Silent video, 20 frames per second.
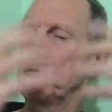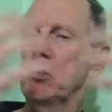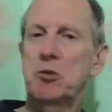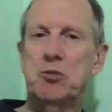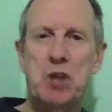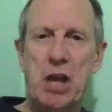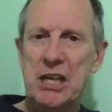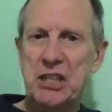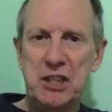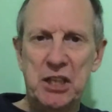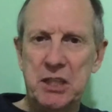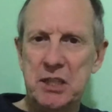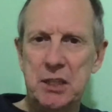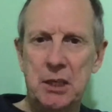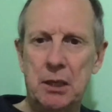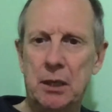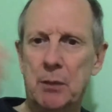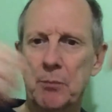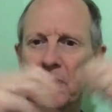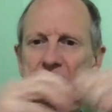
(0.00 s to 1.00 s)
changing
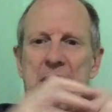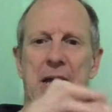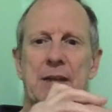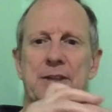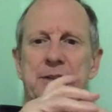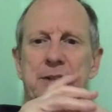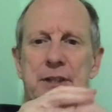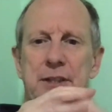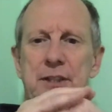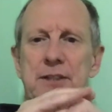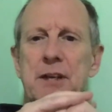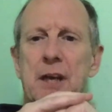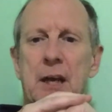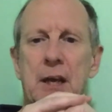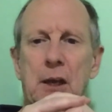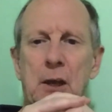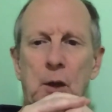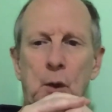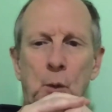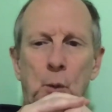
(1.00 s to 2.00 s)
circumstances,
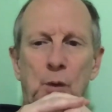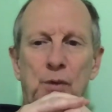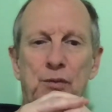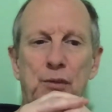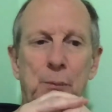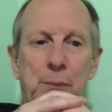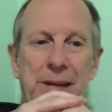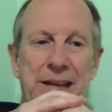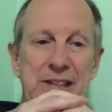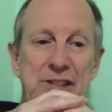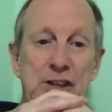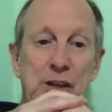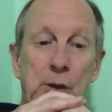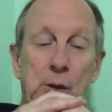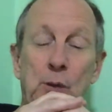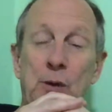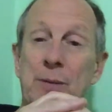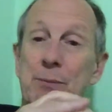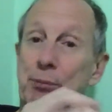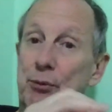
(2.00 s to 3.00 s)
with remedial
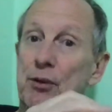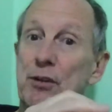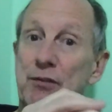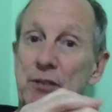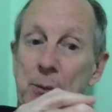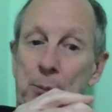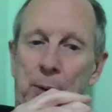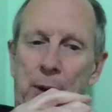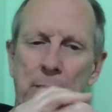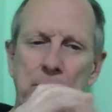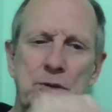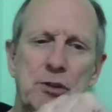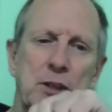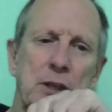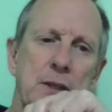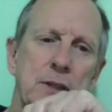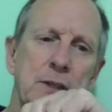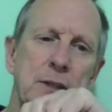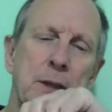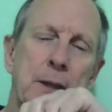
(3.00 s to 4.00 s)
or improved
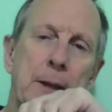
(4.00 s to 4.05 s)
approaches.